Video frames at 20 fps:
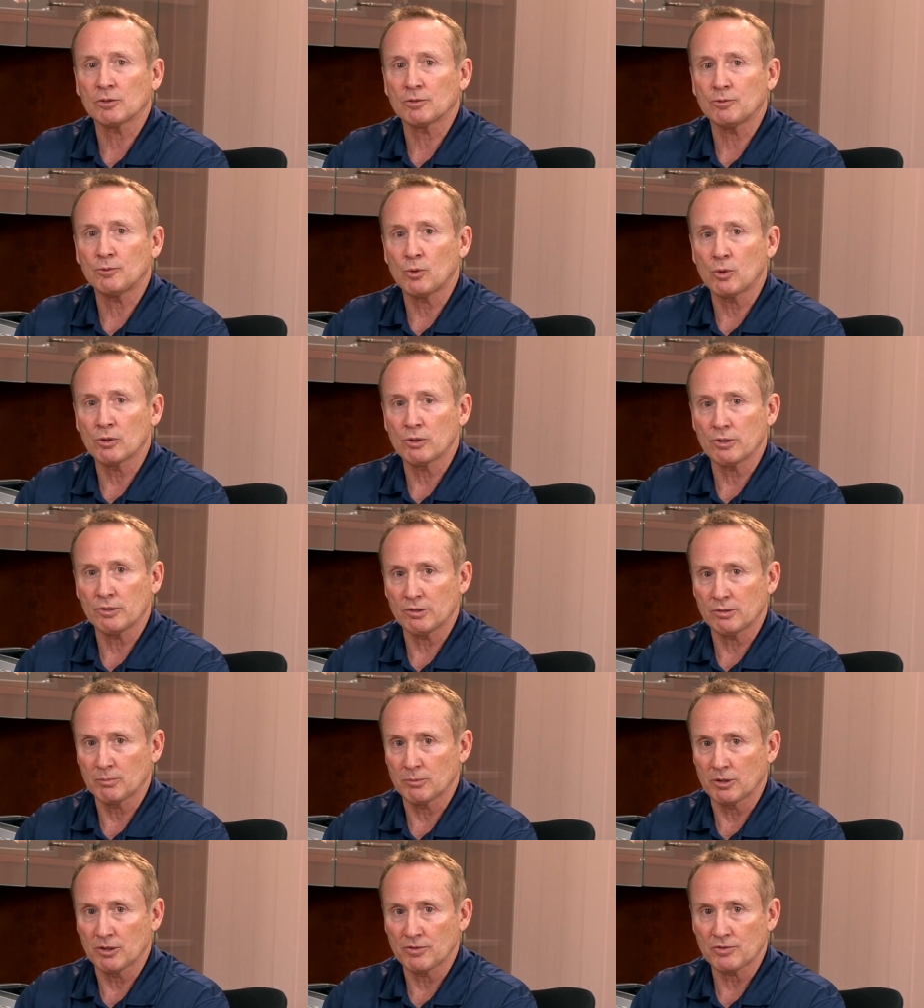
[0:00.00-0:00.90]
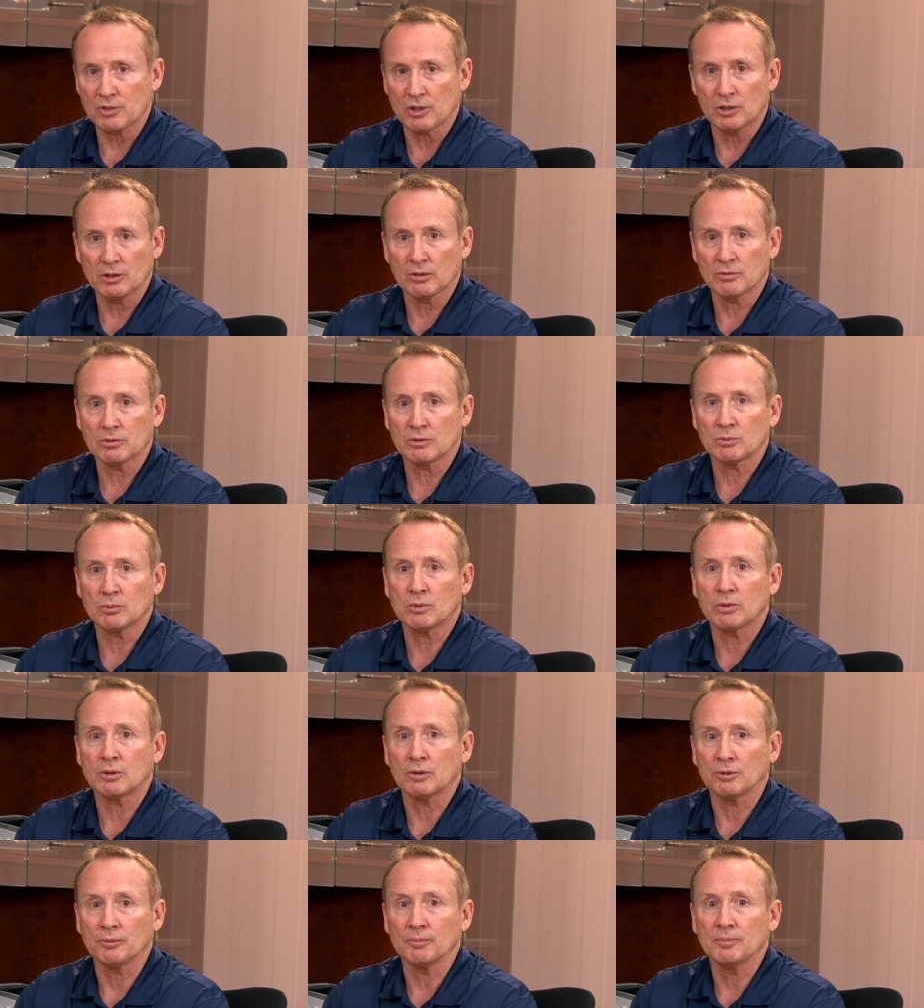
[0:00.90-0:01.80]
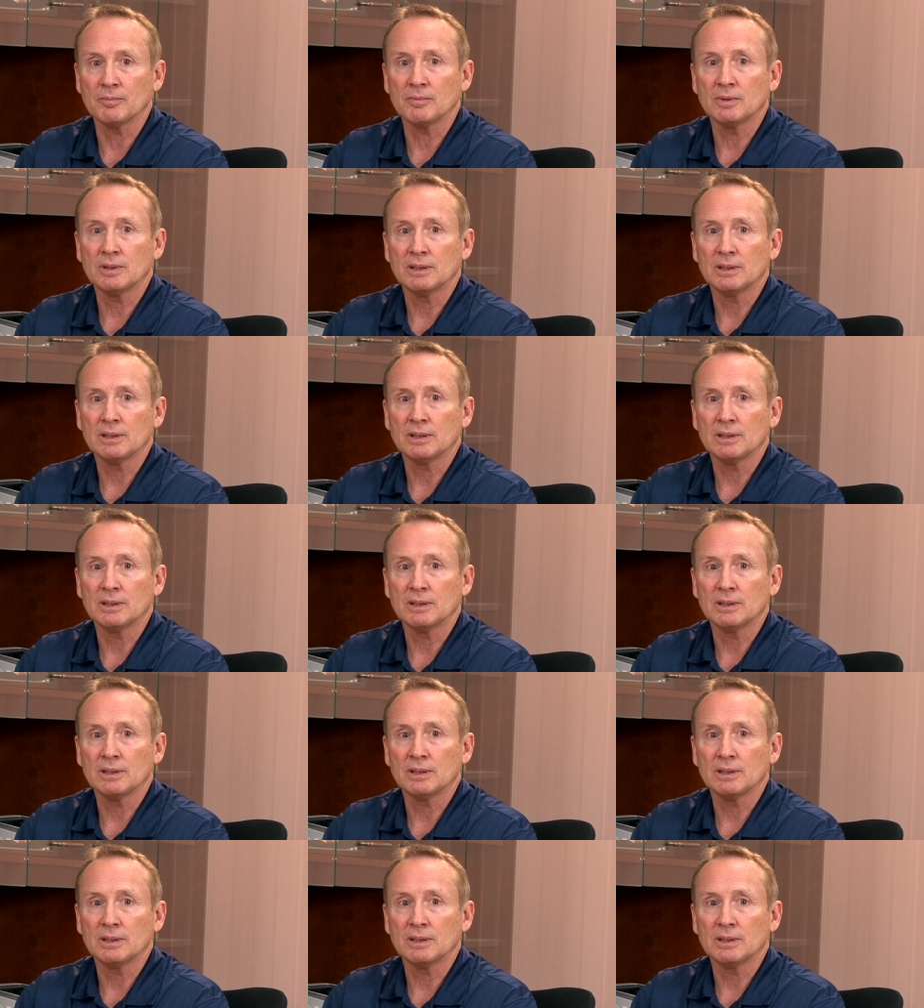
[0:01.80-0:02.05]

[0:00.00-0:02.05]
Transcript: over 400 MRFs all over the world.